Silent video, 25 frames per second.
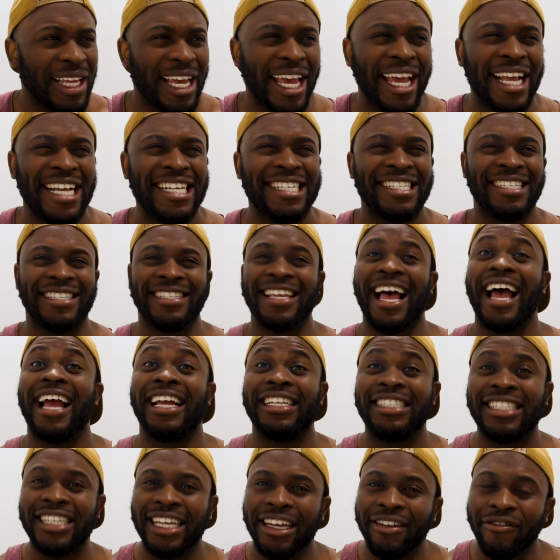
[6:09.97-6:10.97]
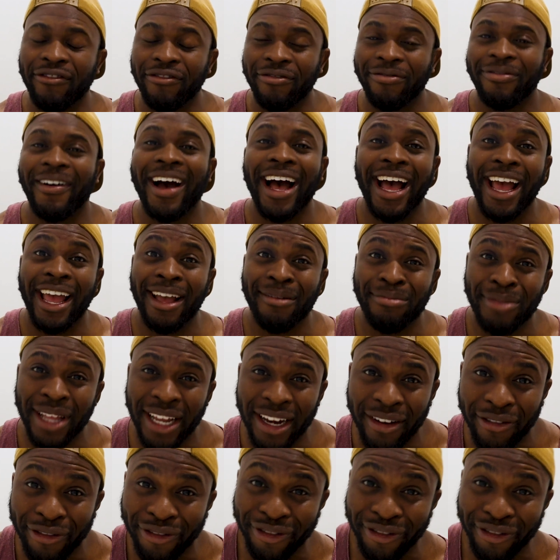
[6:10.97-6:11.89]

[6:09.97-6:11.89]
exciting vibe that a